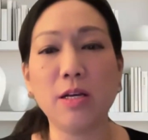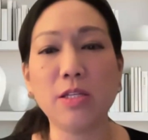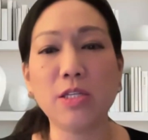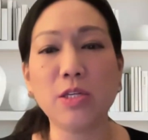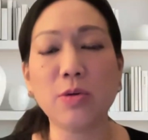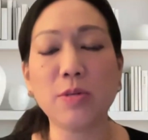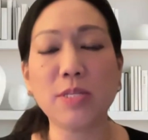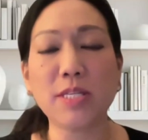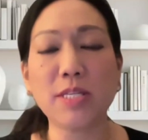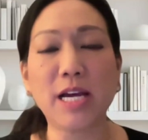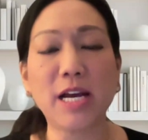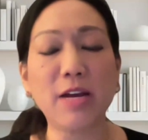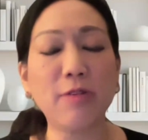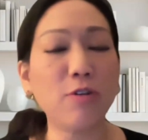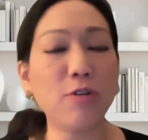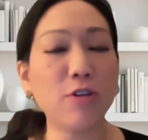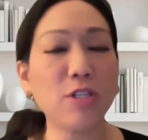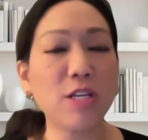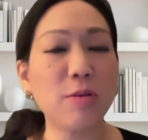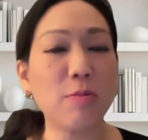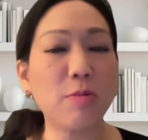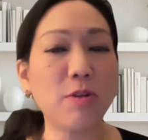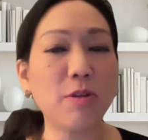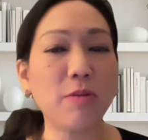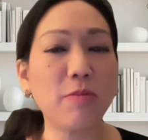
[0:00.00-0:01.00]
So aside for
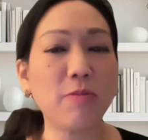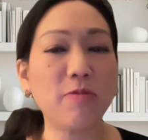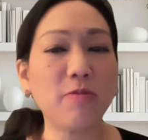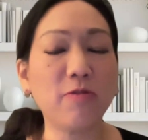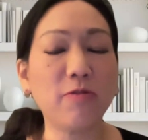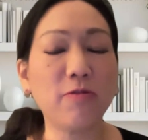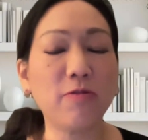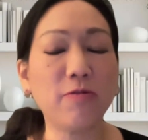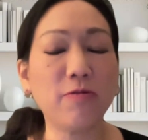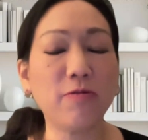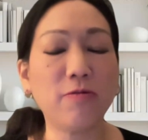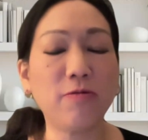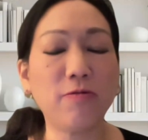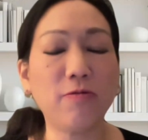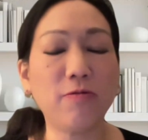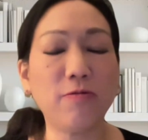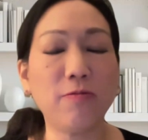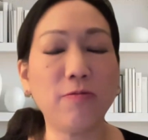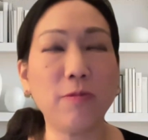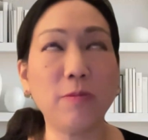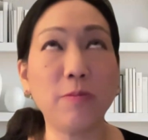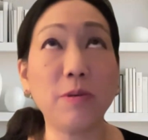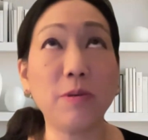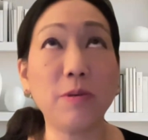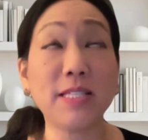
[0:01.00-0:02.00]
someone,
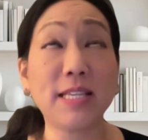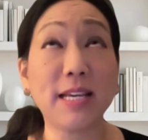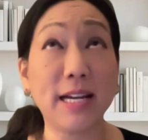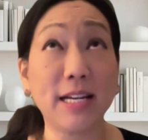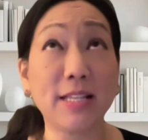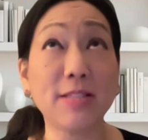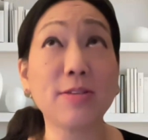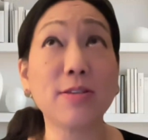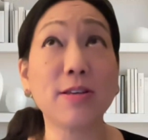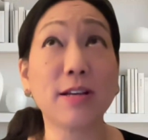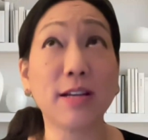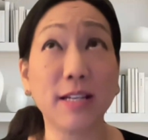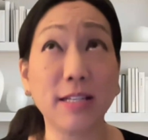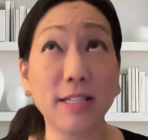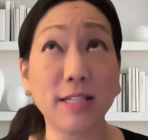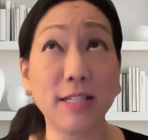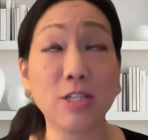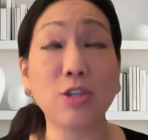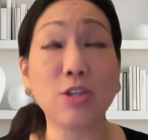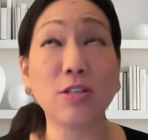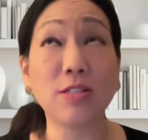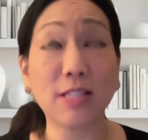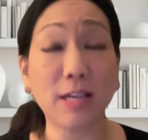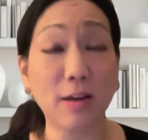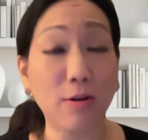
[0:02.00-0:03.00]
besides the
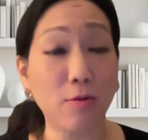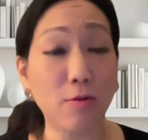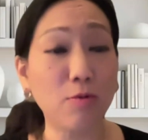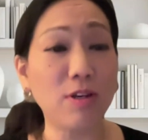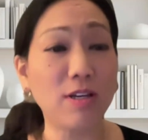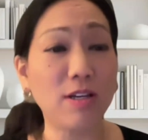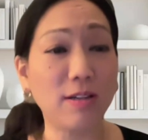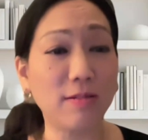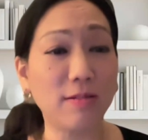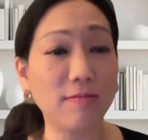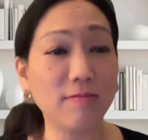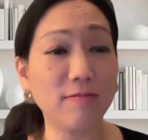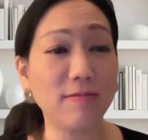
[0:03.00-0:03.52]
conditions that we